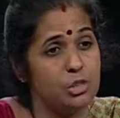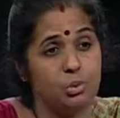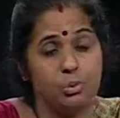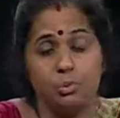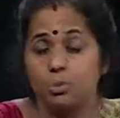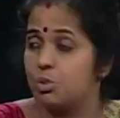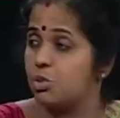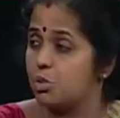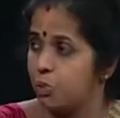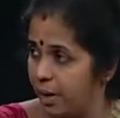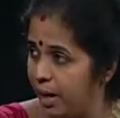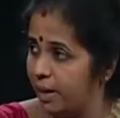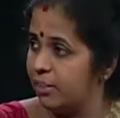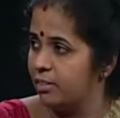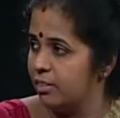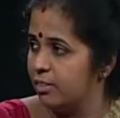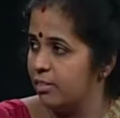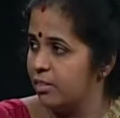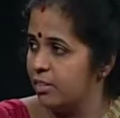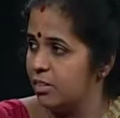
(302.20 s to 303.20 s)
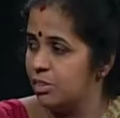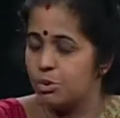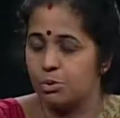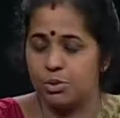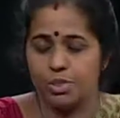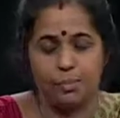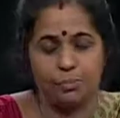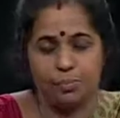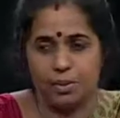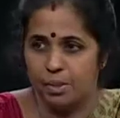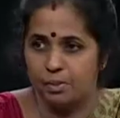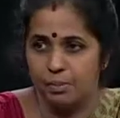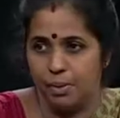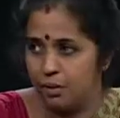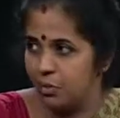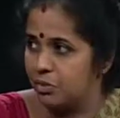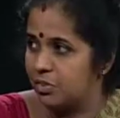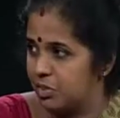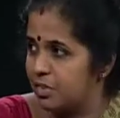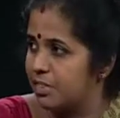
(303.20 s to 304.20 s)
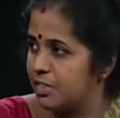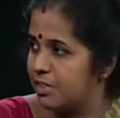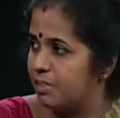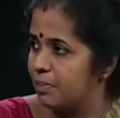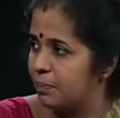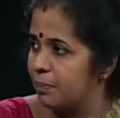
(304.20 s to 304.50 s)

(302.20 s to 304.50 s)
to together do something about it.